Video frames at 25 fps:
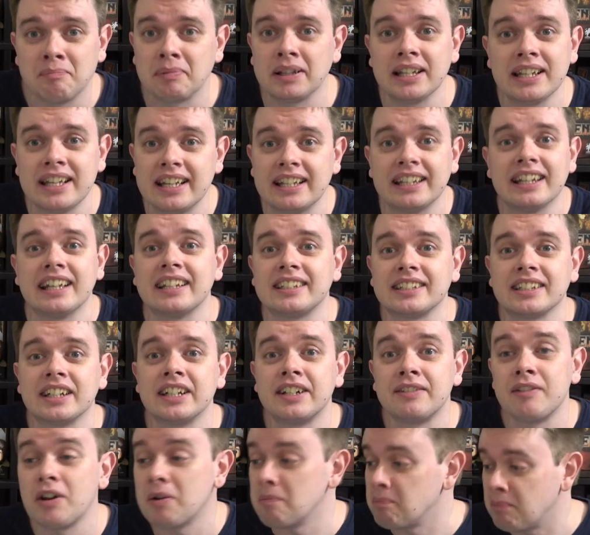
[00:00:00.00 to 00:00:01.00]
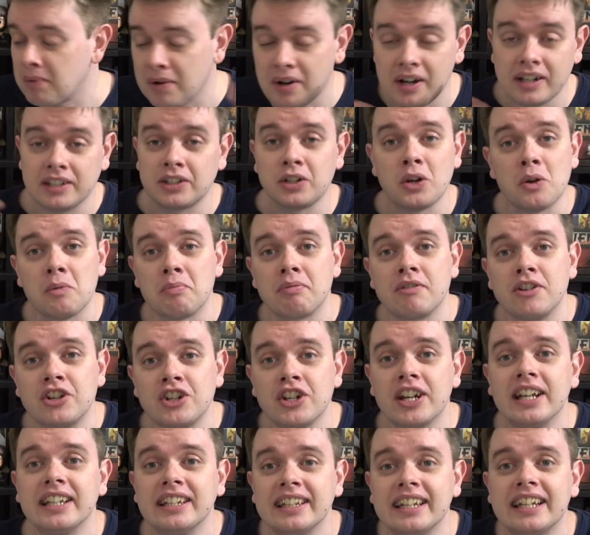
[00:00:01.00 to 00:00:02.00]
playing that side of it, but I do
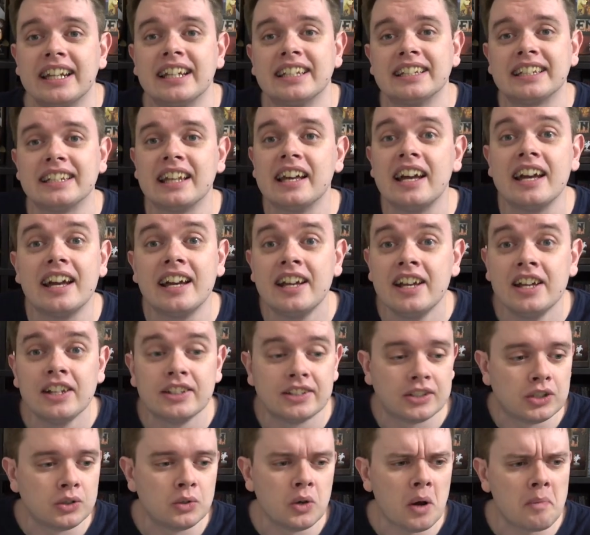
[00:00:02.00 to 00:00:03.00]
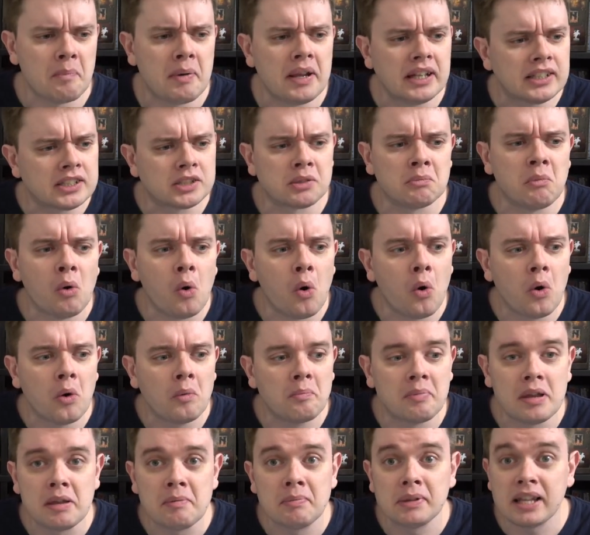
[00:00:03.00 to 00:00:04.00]
appreciate that it's there to appeal to
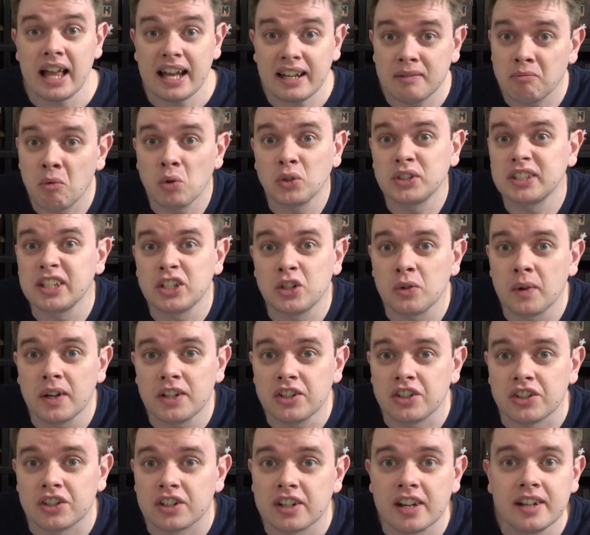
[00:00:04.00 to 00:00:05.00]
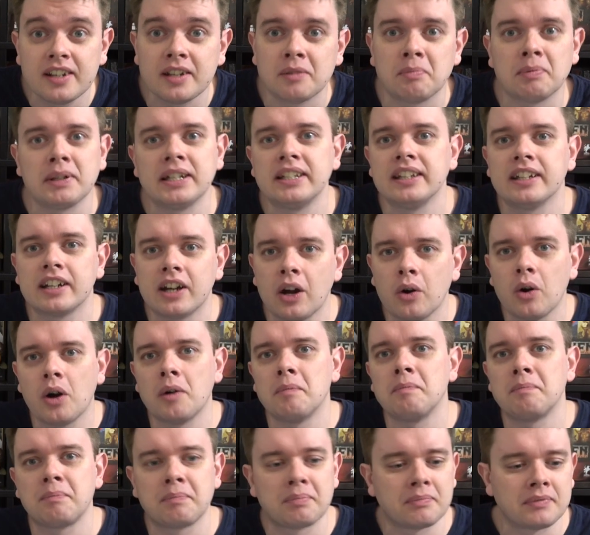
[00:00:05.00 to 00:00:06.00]
more people and more situations. You know, you can play the
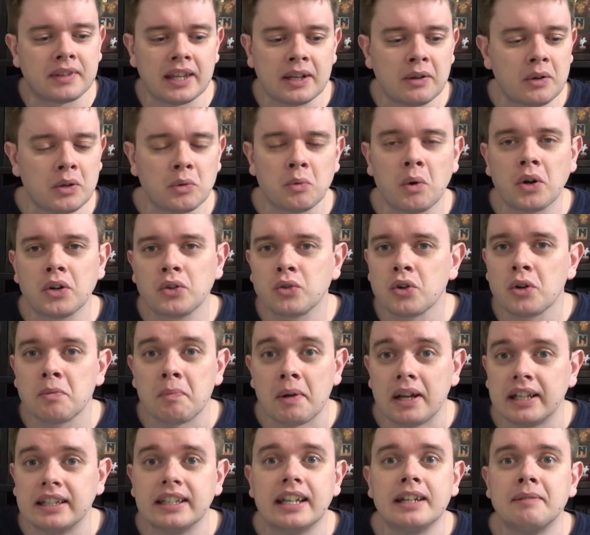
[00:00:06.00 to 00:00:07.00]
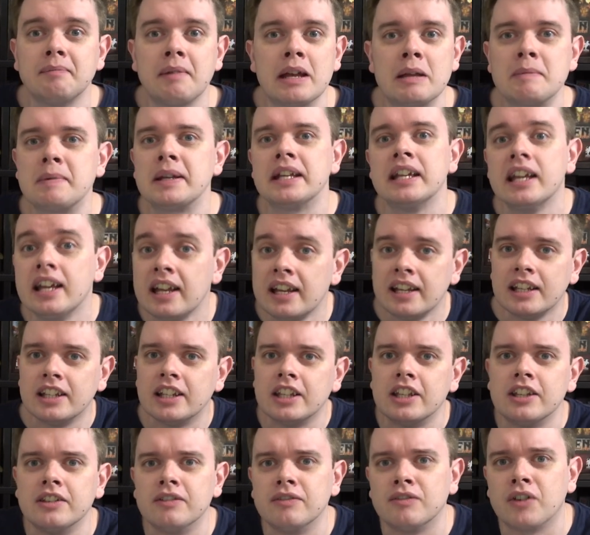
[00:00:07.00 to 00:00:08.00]
co-op thing with one group and then maybe
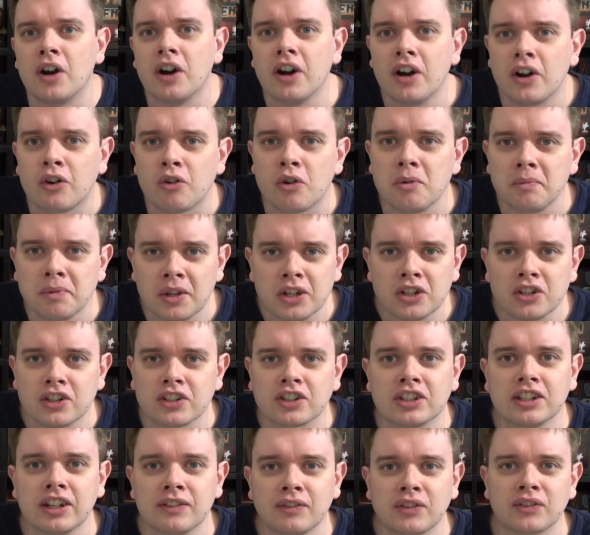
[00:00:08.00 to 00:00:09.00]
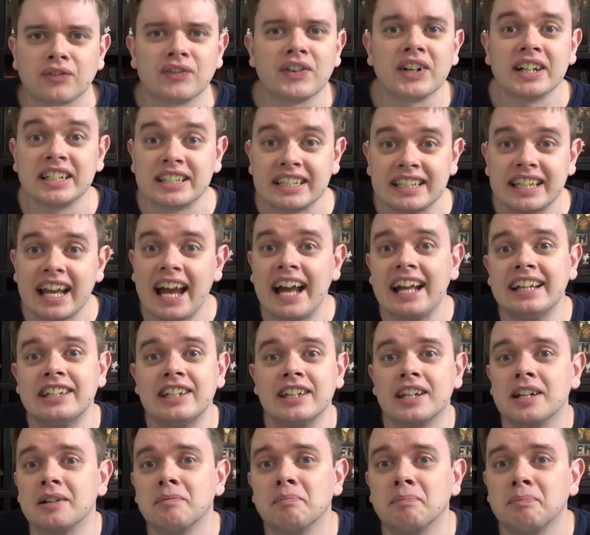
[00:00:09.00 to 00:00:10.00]
you've got a group that just loves fighting it and
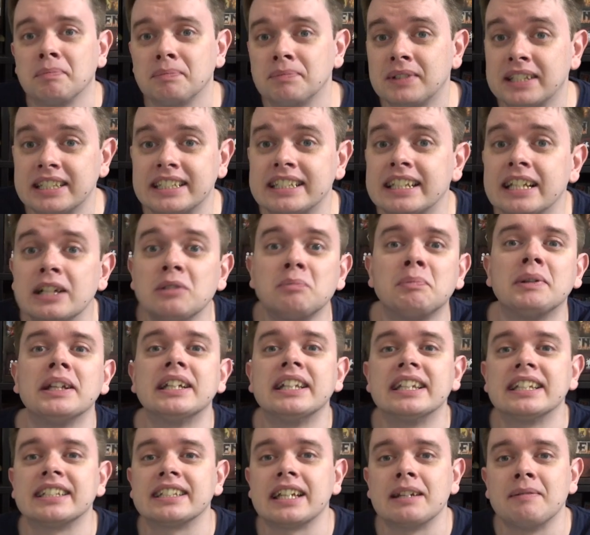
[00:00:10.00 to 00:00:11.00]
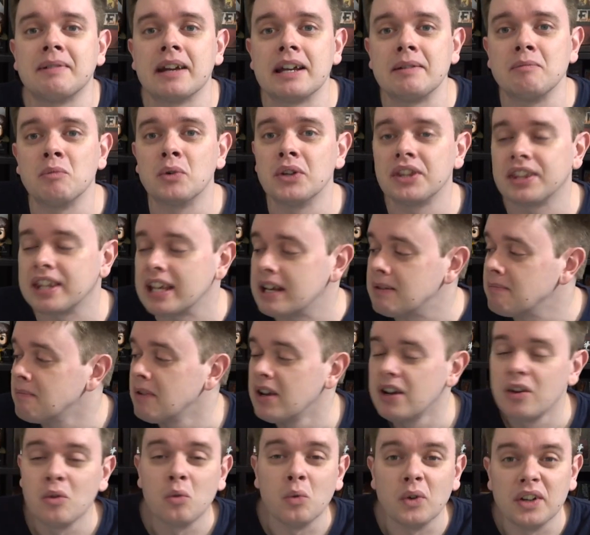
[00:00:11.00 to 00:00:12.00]
you can still play the same game with them
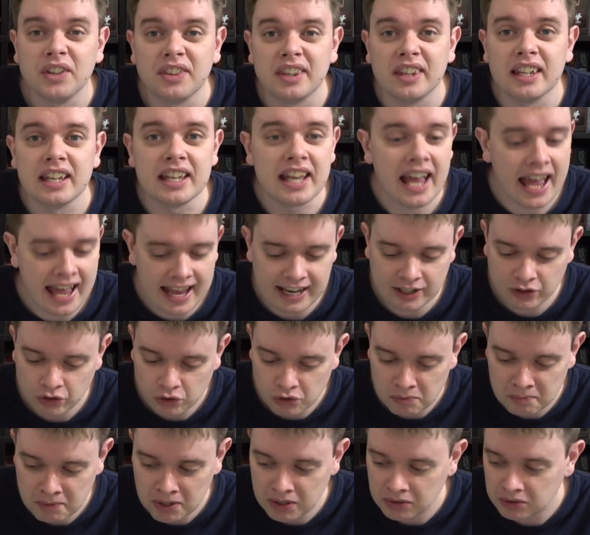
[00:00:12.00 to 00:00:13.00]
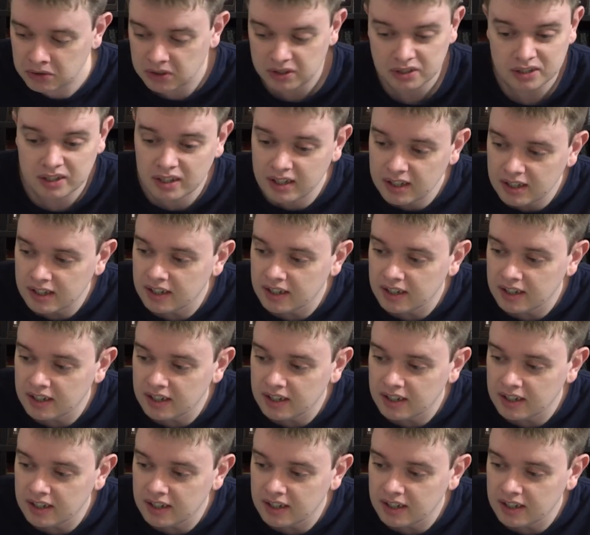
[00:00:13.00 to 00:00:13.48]
with the extra modes.